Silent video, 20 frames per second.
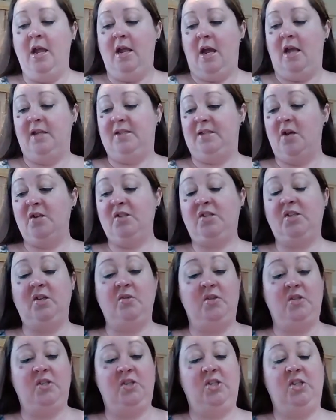It's also
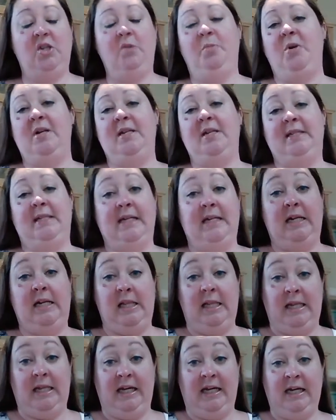super easy to
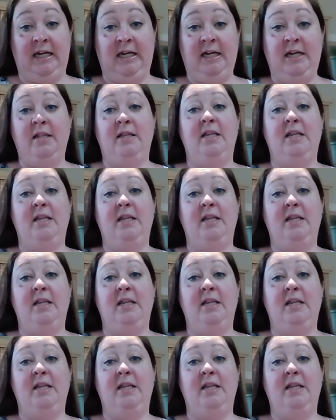clean.